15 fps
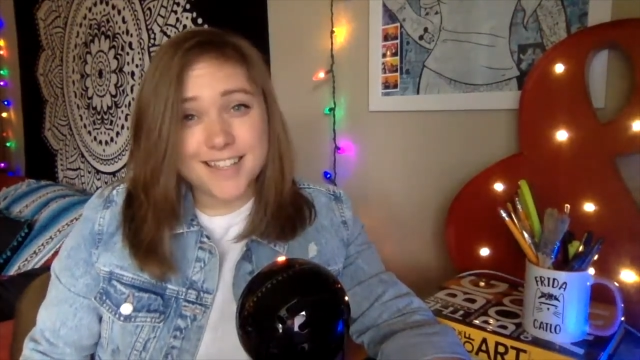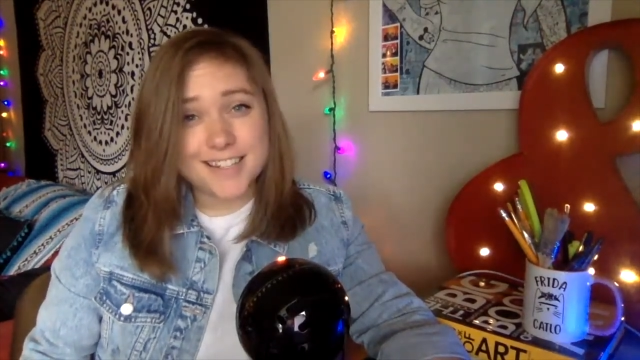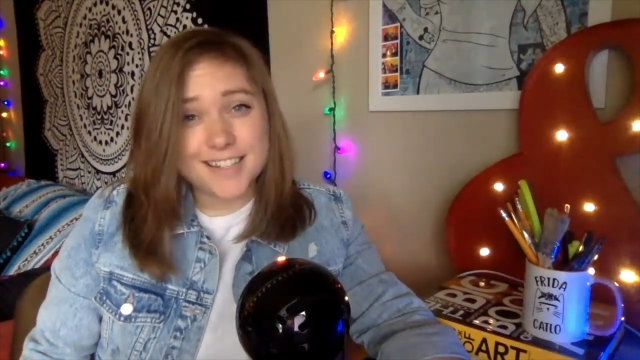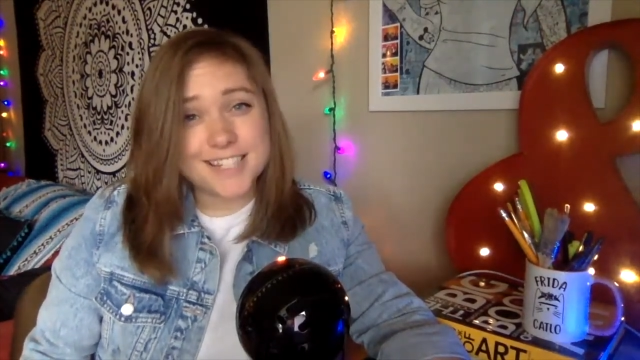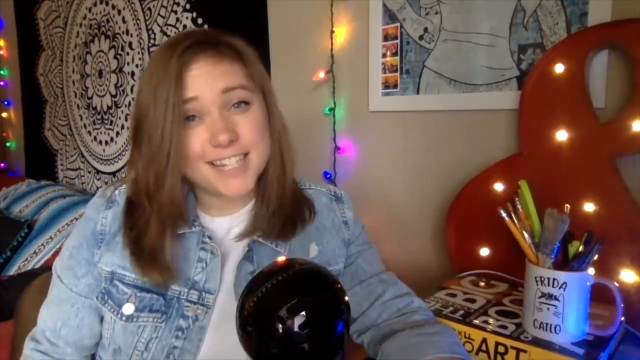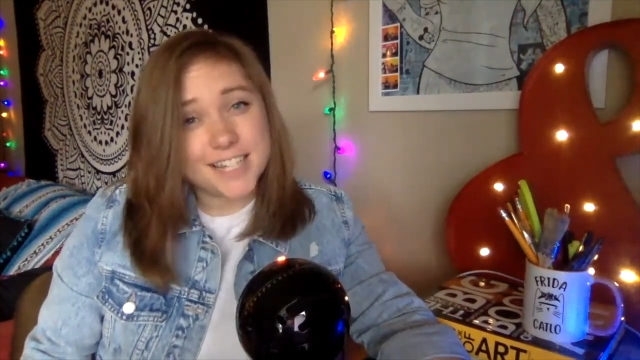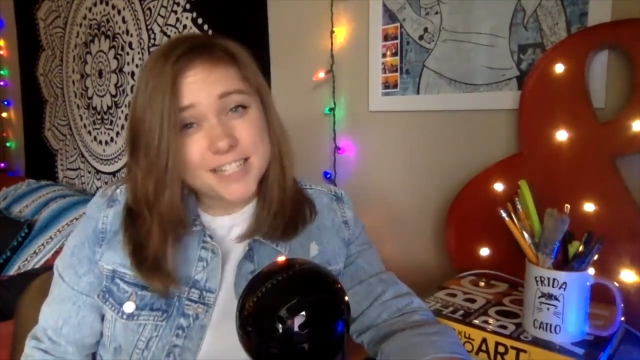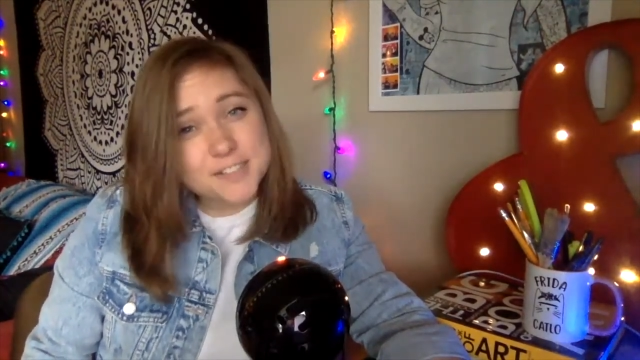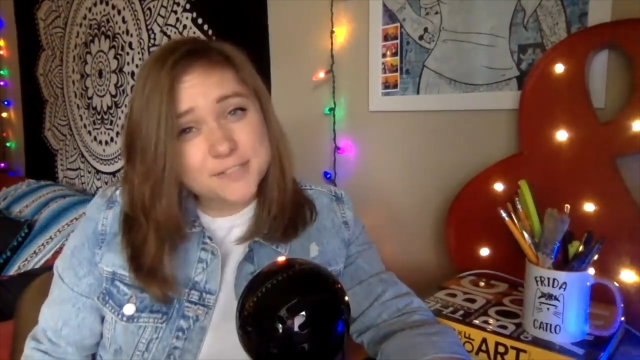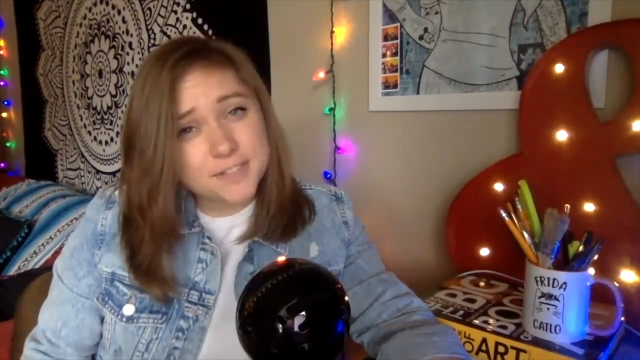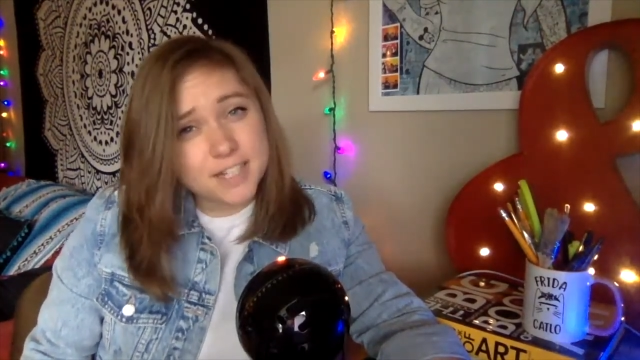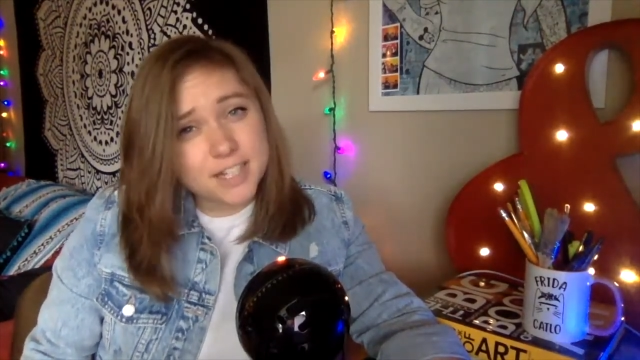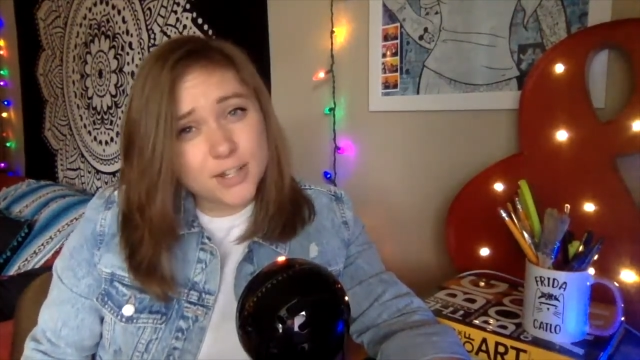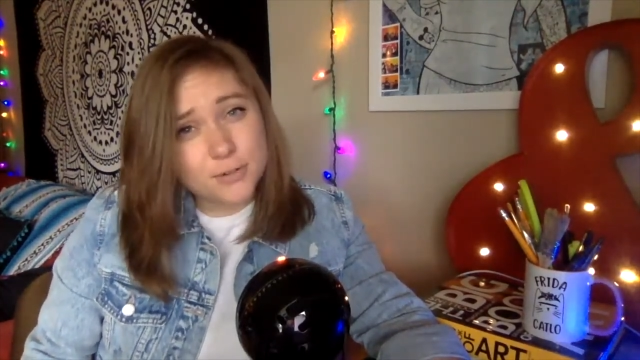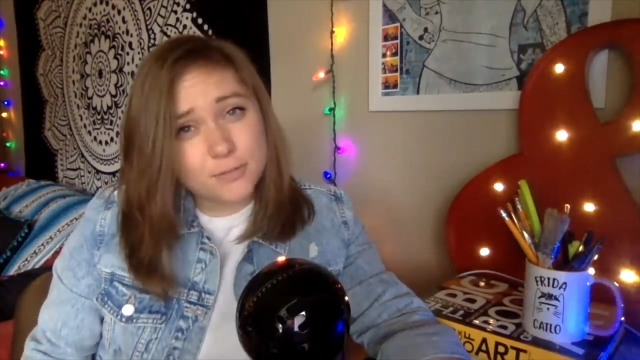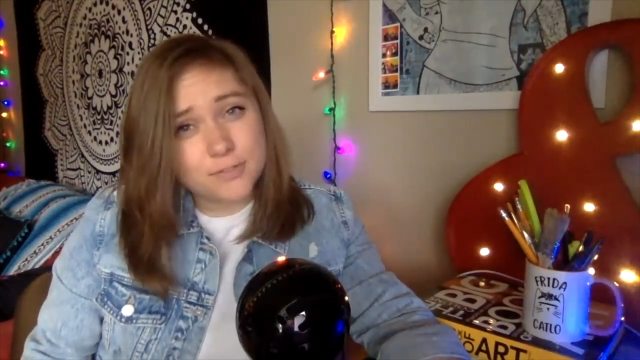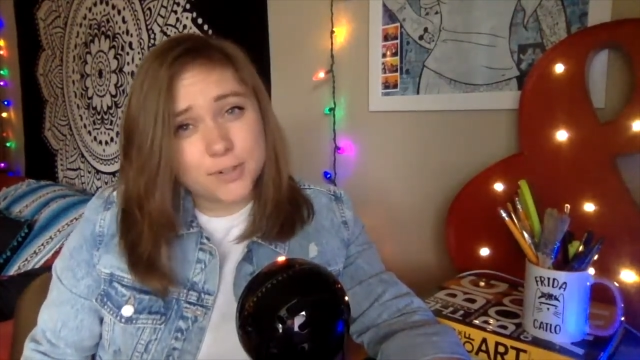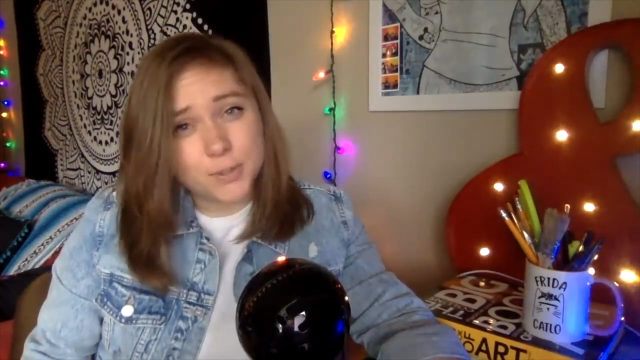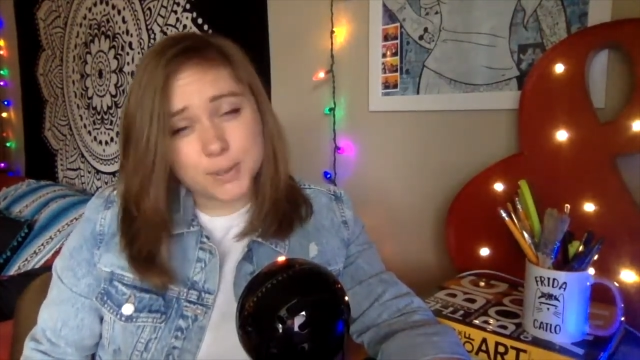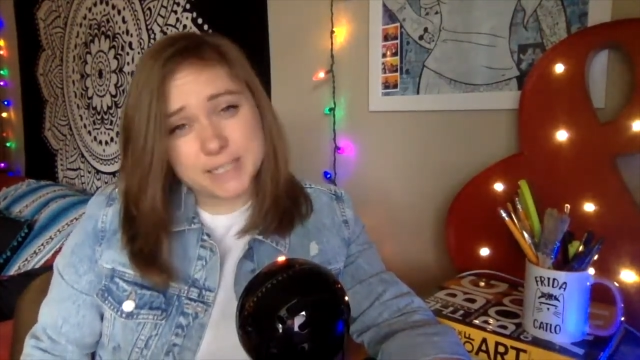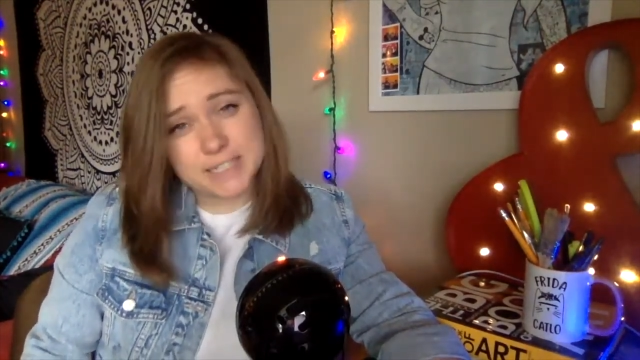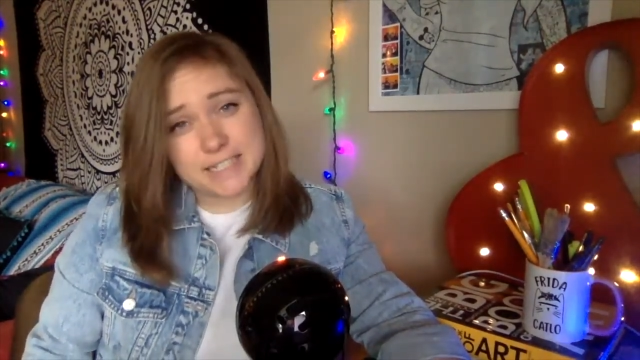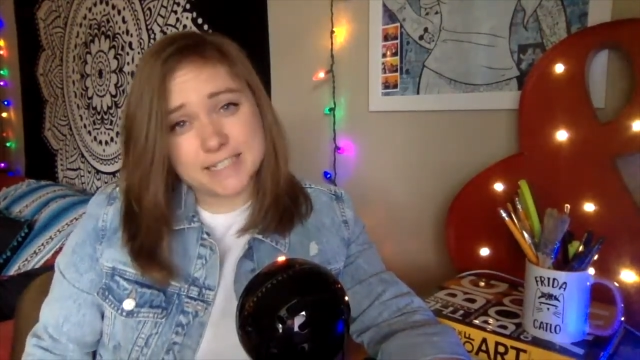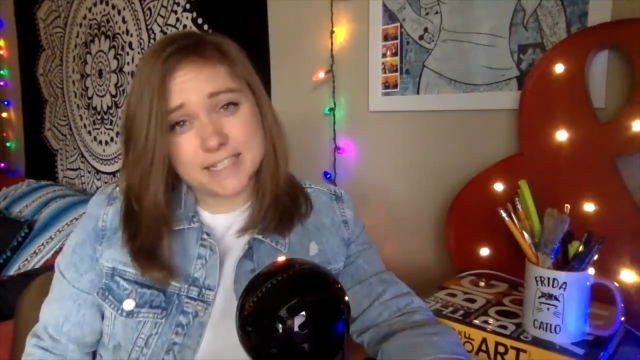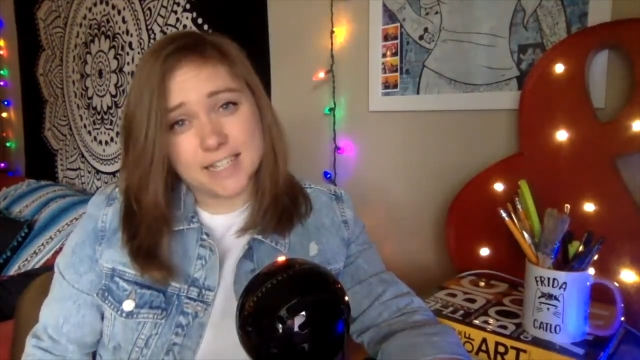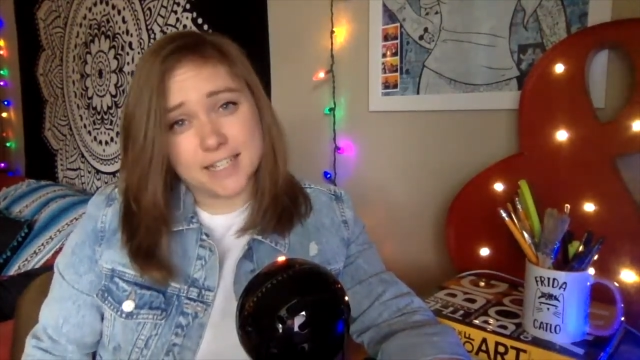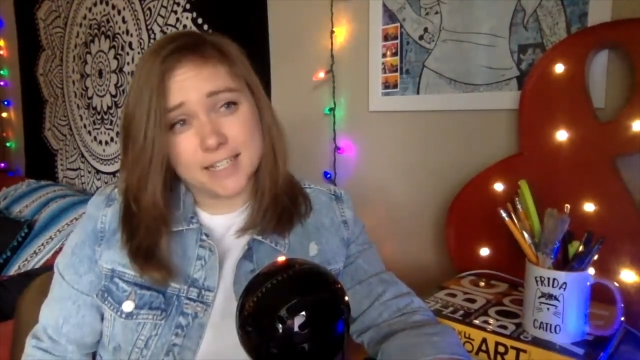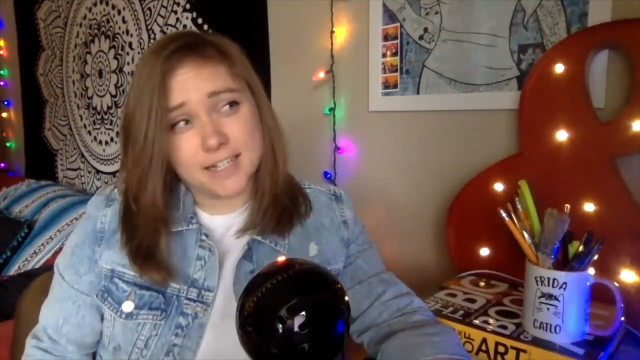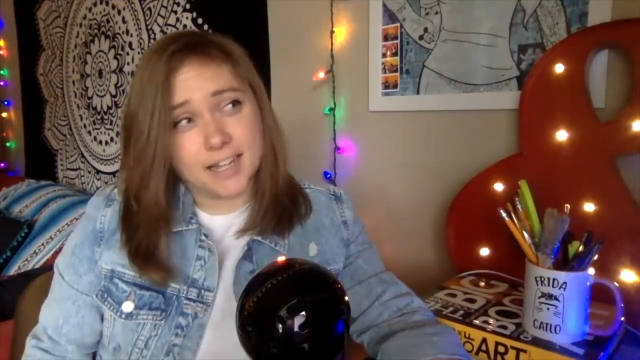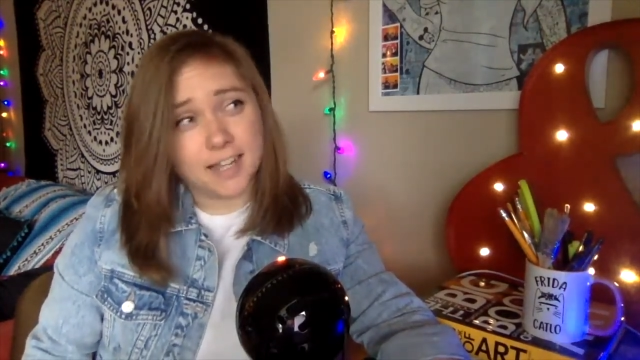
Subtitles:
Today's video focuses on